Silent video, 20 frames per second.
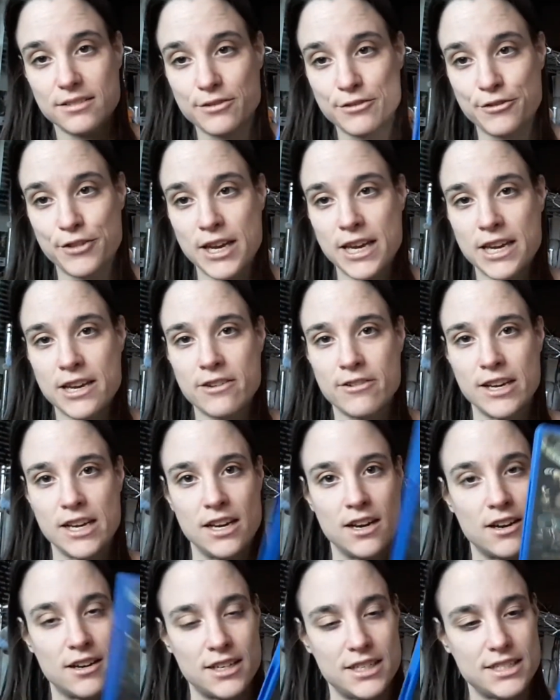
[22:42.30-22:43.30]
very
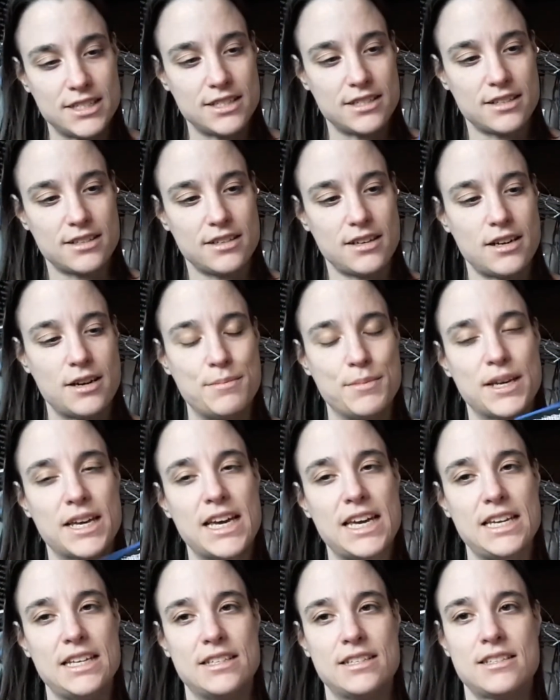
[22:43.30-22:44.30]
light
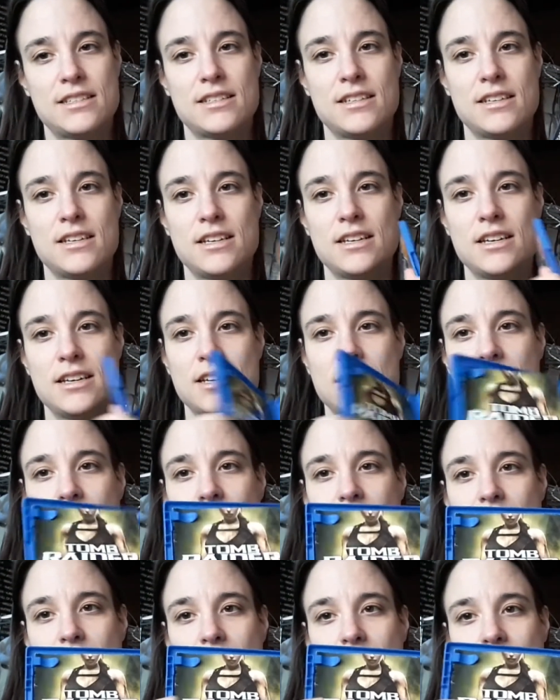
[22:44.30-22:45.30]
case,
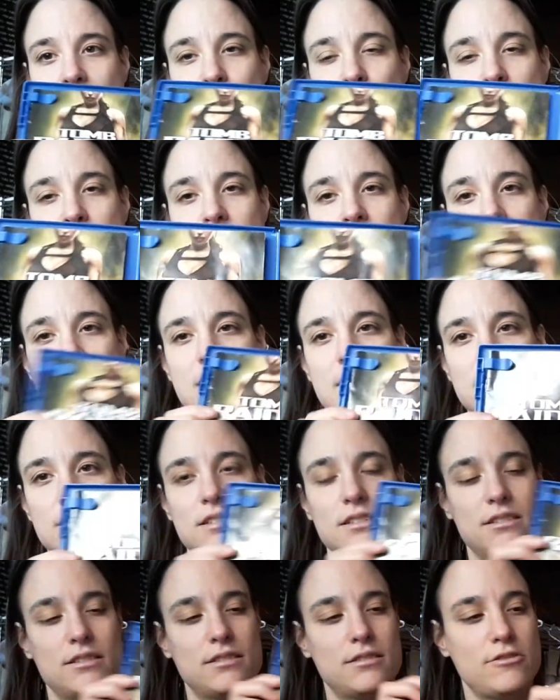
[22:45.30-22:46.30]
the
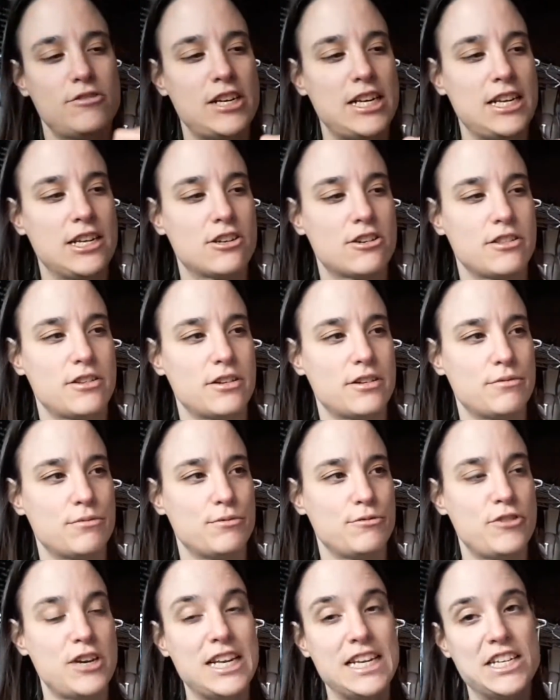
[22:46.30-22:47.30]

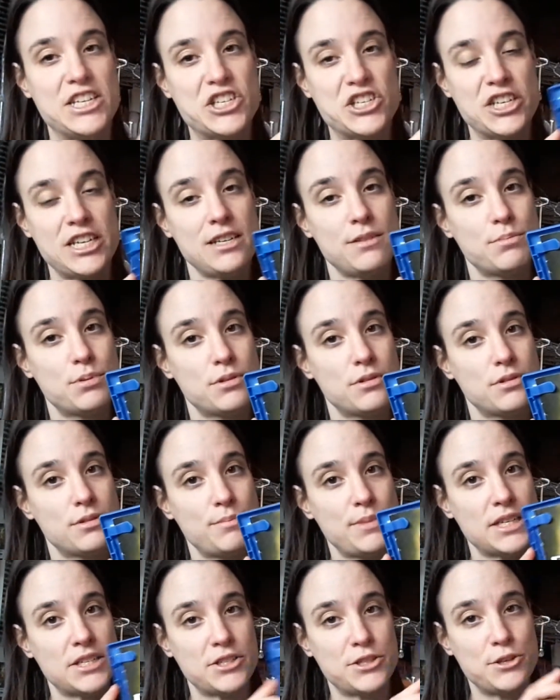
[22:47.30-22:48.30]
really cheap
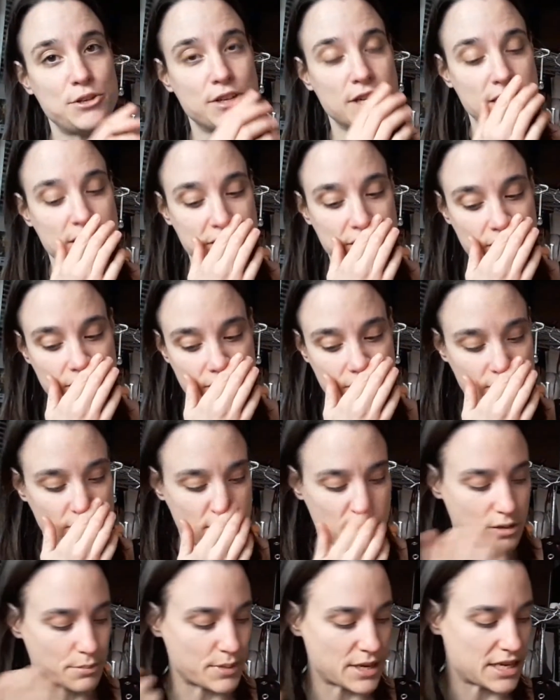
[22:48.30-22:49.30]
PS2
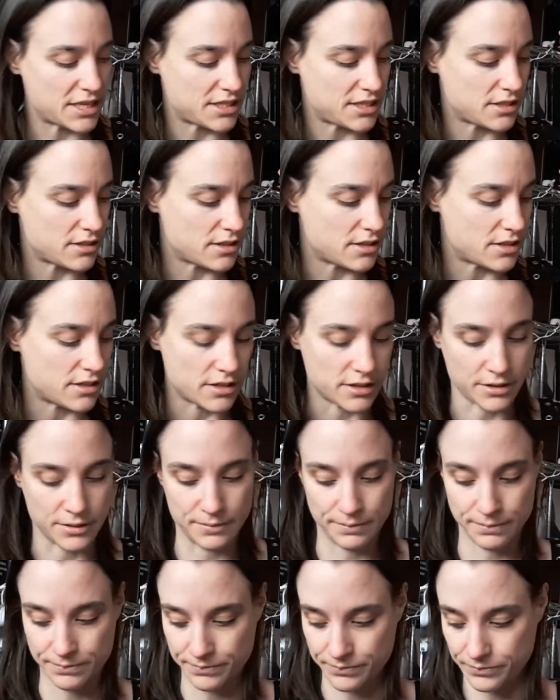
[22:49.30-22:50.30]
cases compared to the
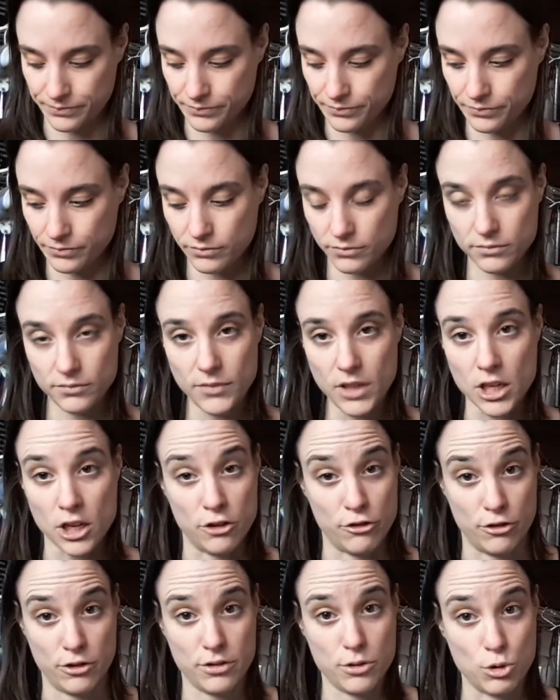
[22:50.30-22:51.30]

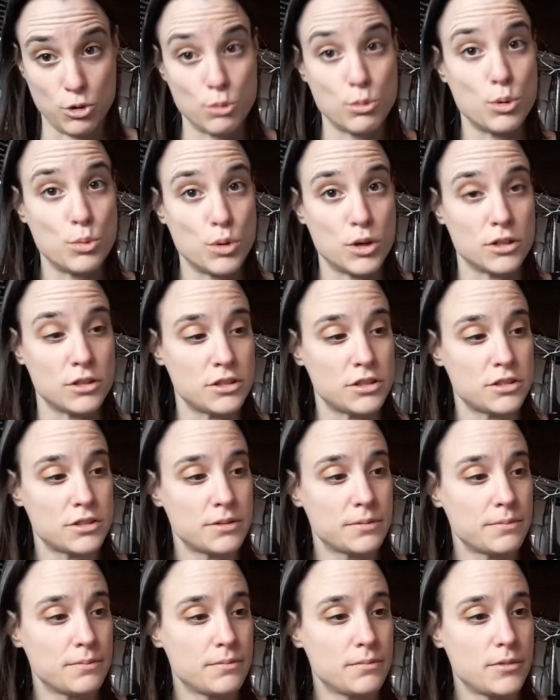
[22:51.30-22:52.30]
normal ones.
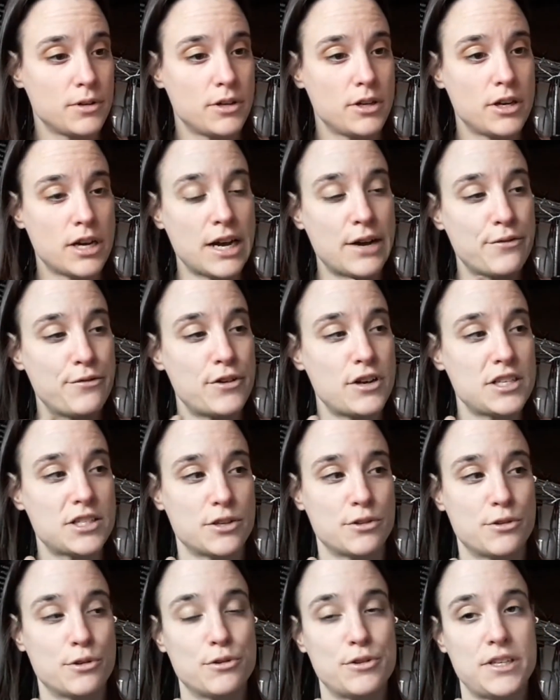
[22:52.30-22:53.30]
At first
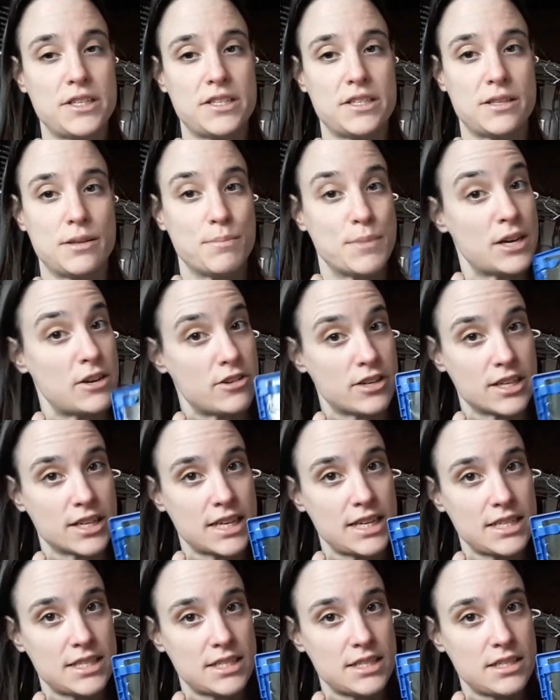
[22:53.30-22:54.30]
I thought this is the American
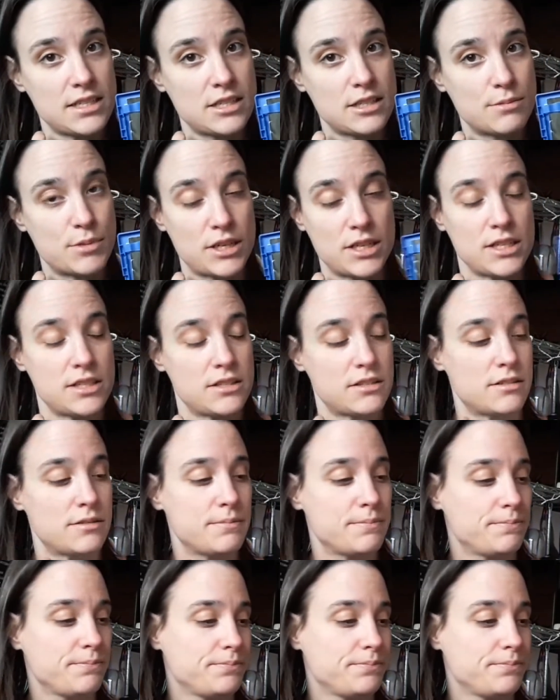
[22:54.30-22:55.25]
cases, but it isn't.